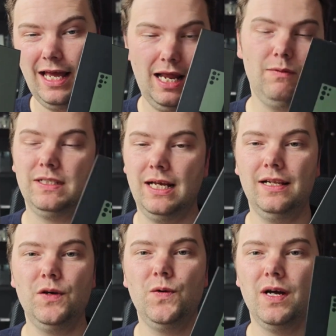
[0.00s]
And I will
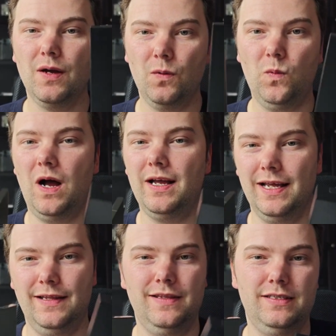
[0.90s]
tell you why
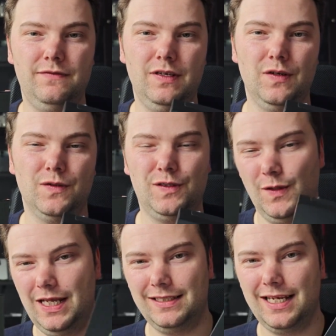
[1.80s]
in this video.
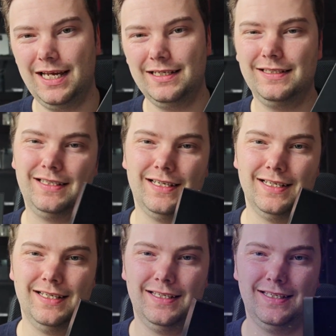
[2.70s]
So let's get
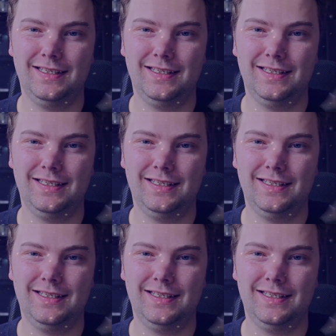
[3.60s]
started.